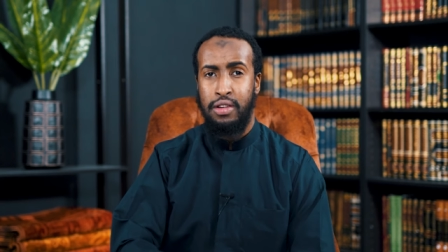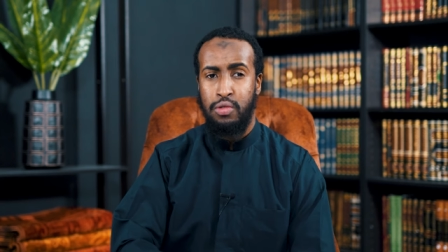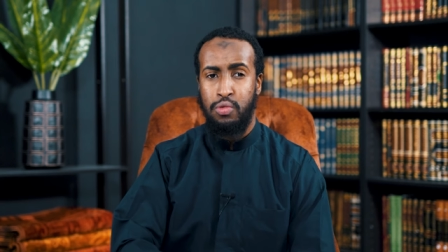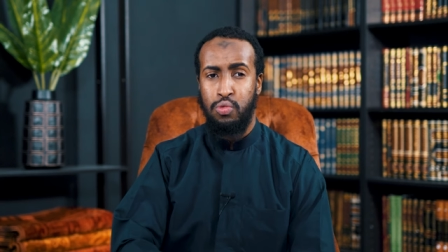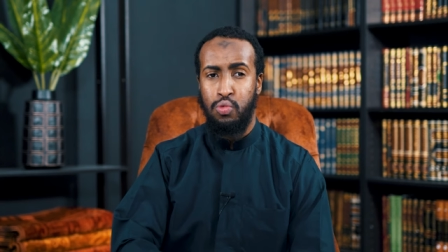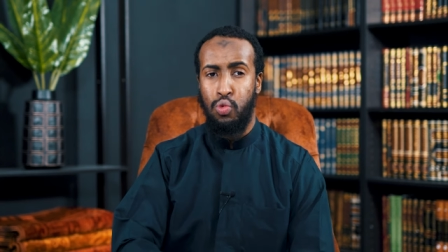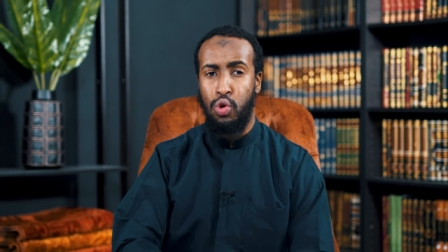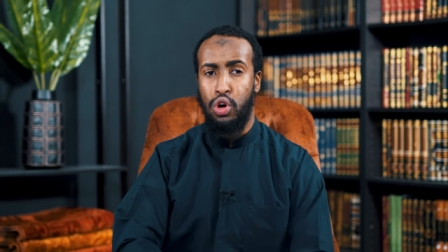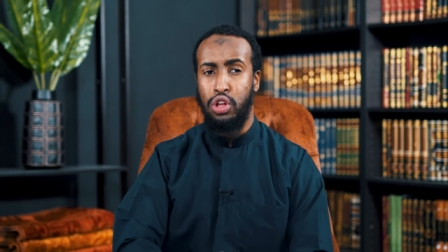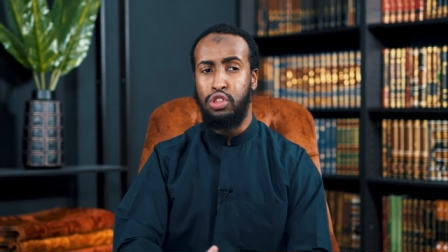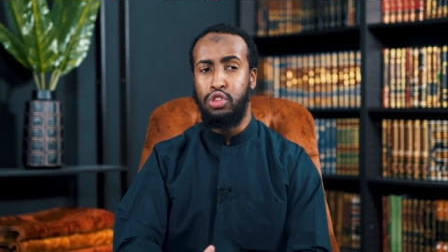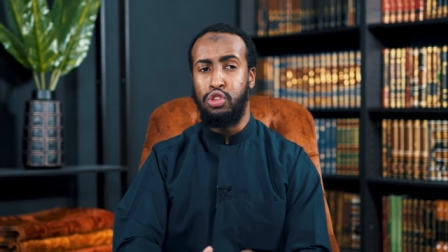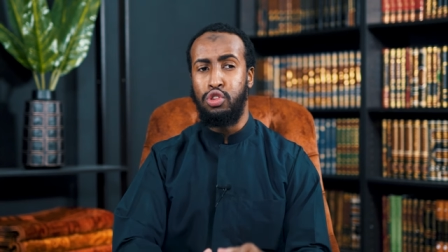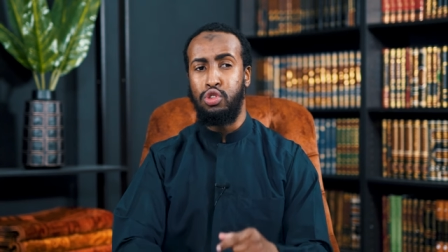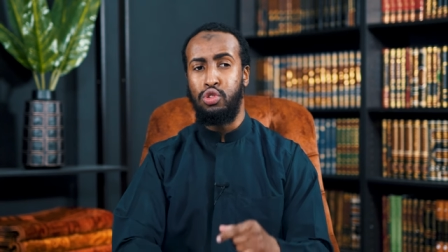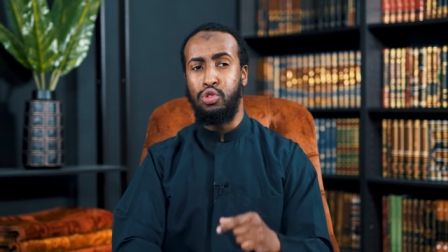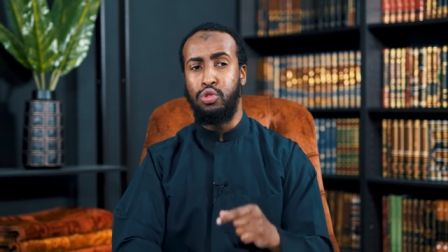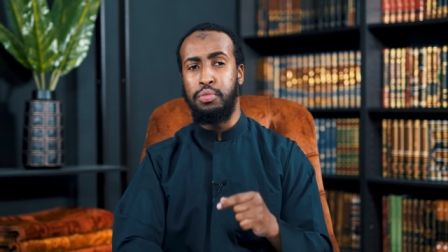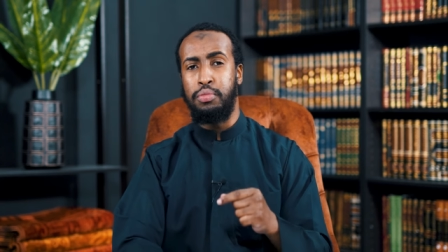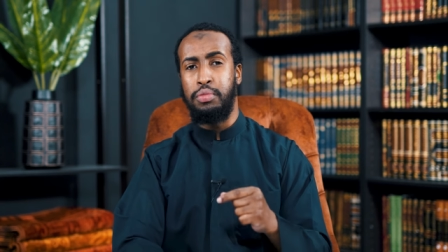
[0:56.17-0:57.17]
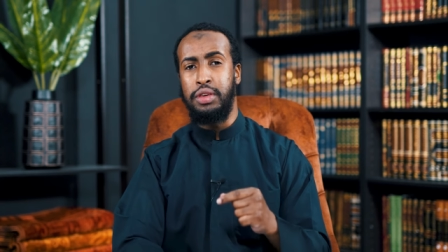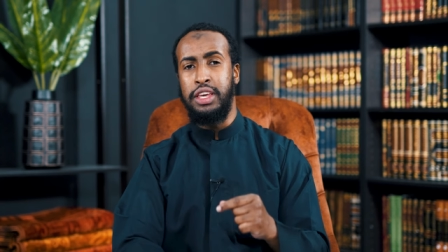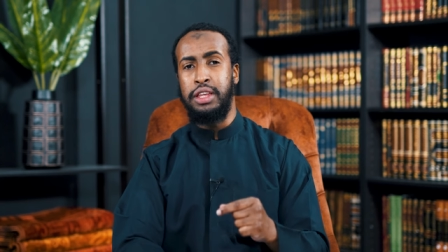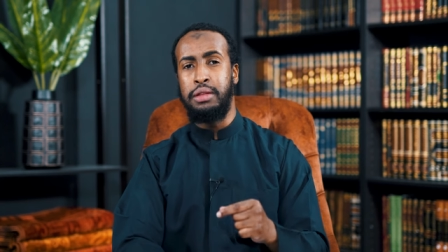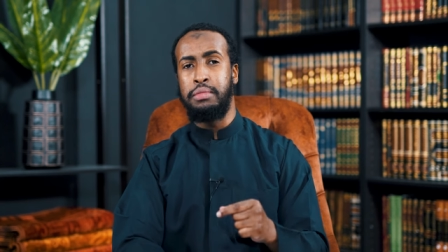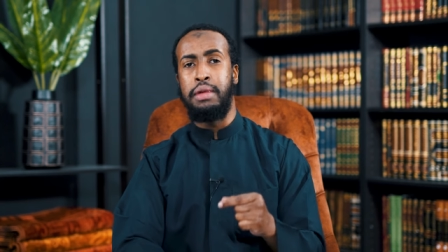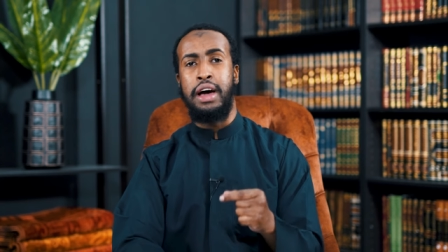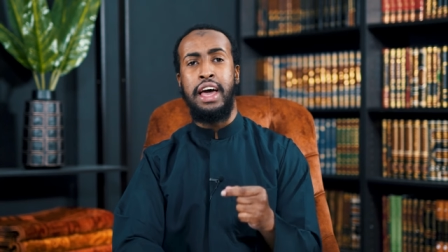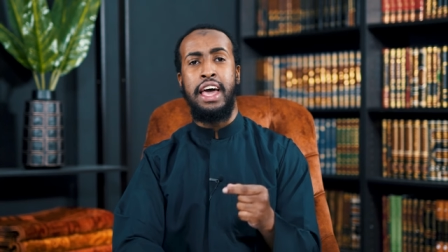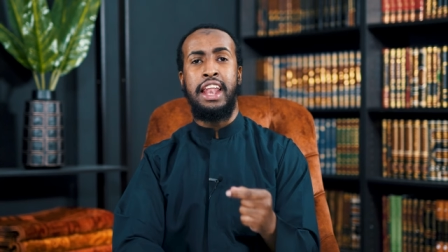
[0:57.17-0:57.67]
What do you
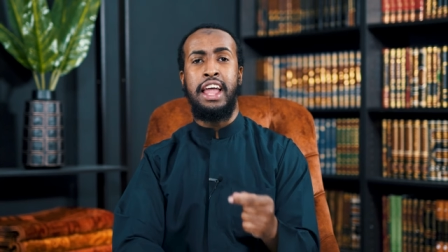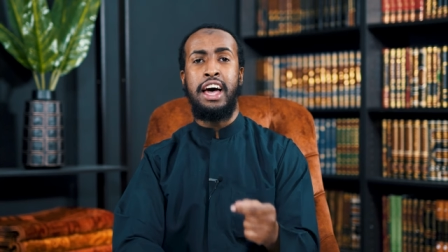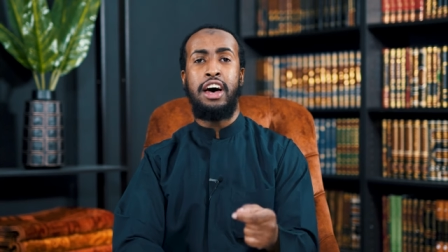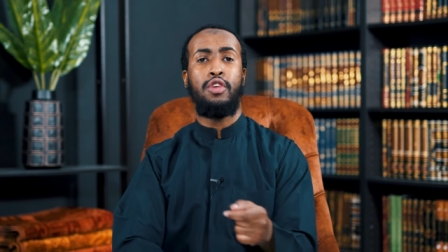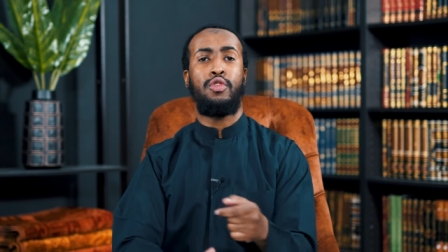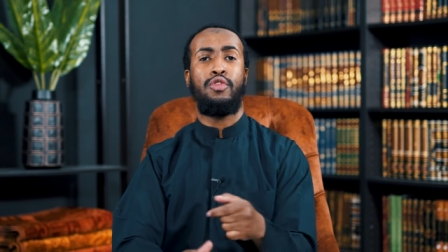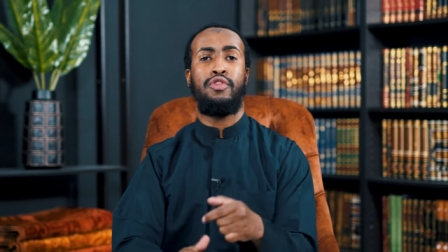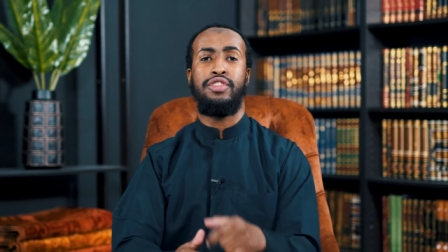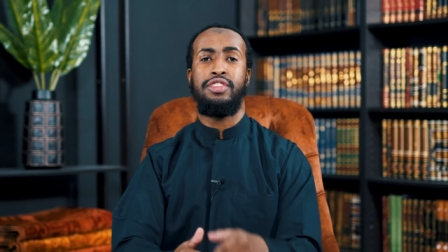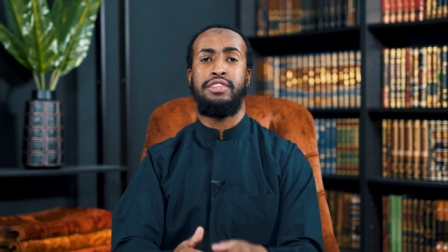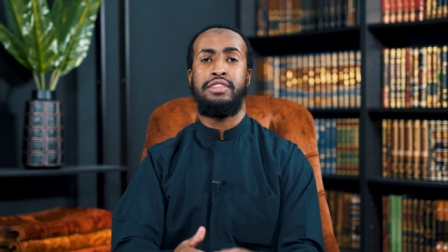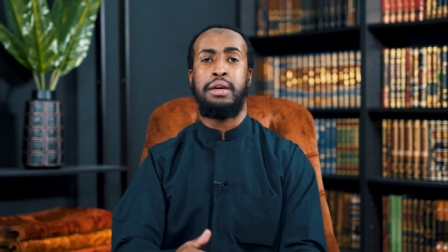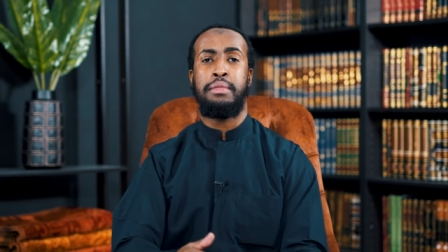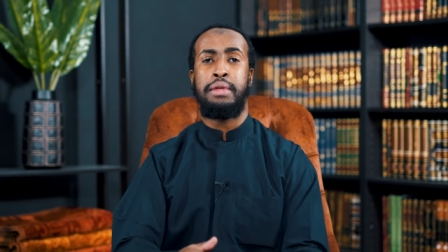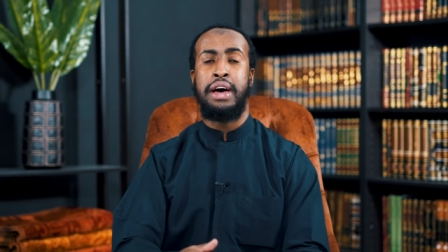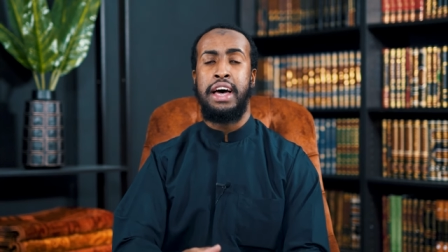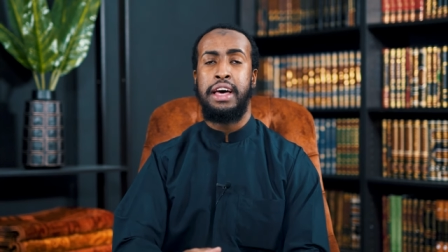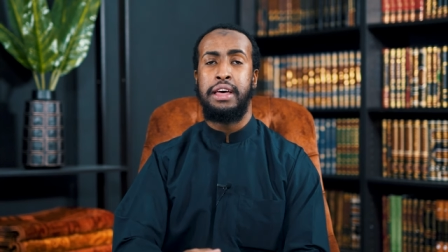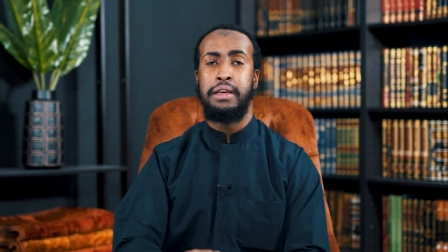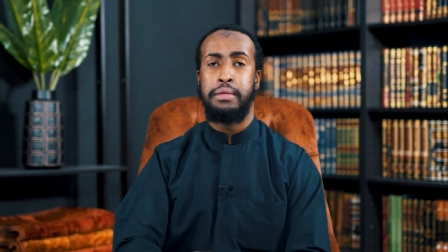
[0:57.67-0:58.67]
mean by al harufi sab'ah?